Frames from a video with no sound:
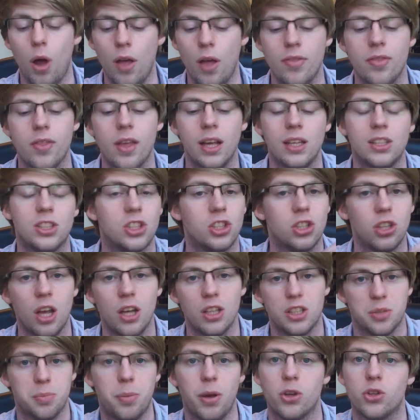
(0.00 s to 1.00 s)
When they
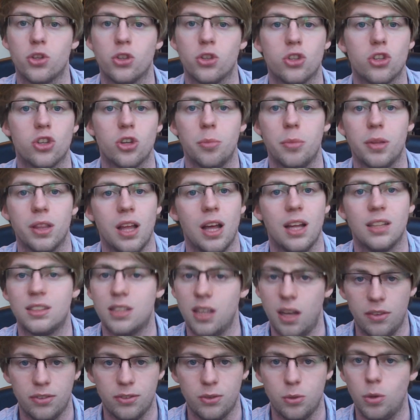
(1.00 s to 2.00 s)
special summon that
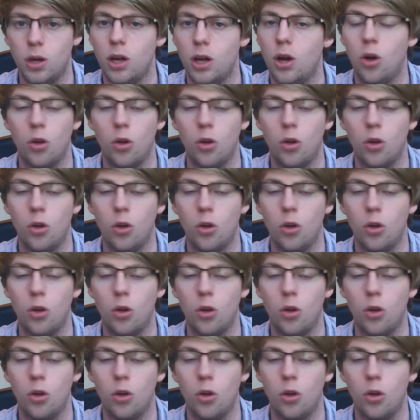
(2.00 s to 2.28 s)
Tefnuit